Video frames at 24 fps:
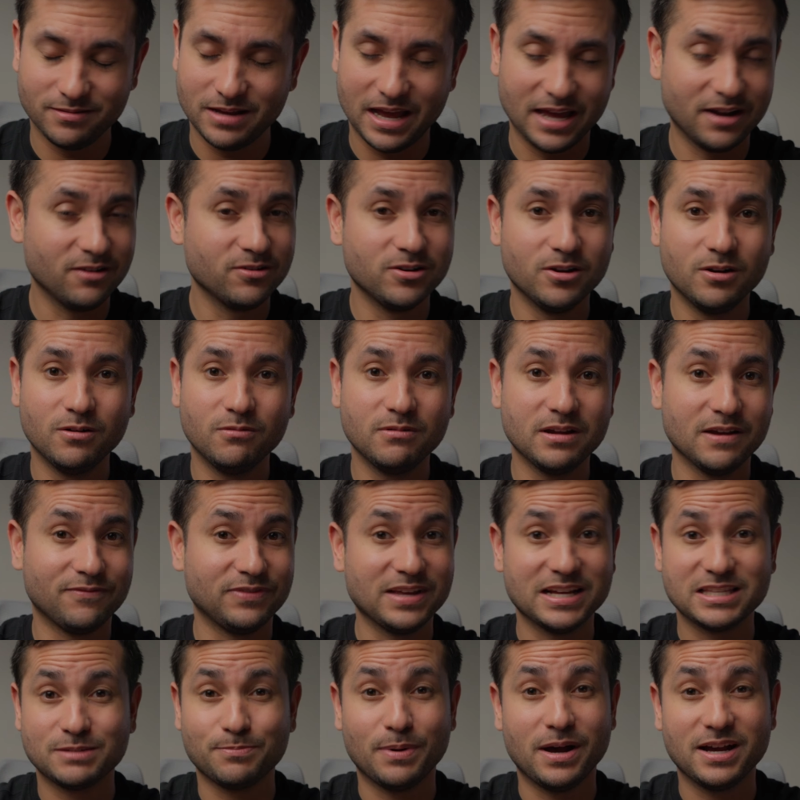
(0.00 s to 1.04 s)
I don't know if
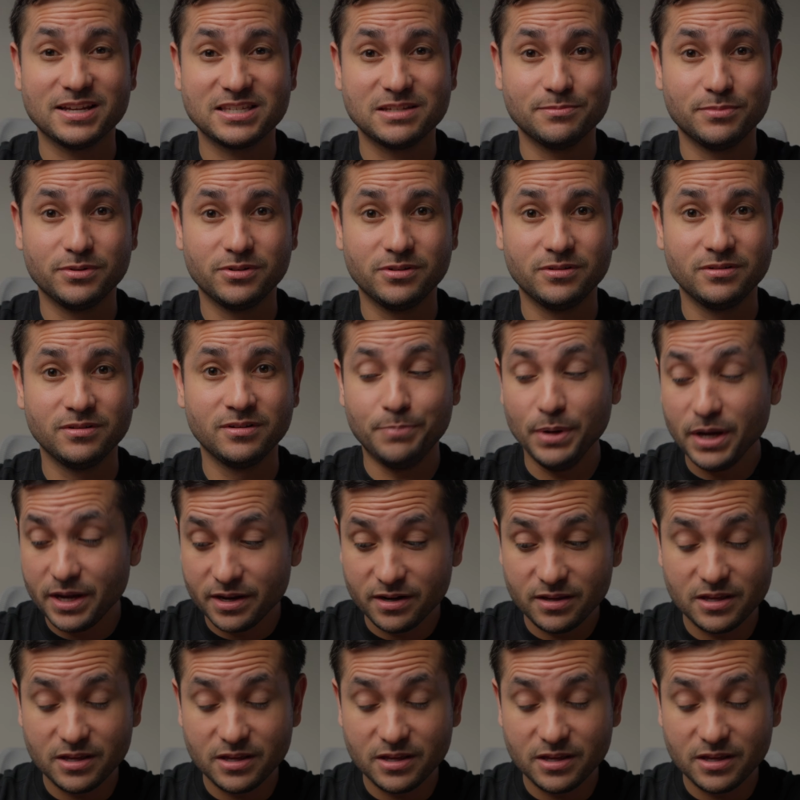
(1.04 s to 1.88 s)
that's possible, but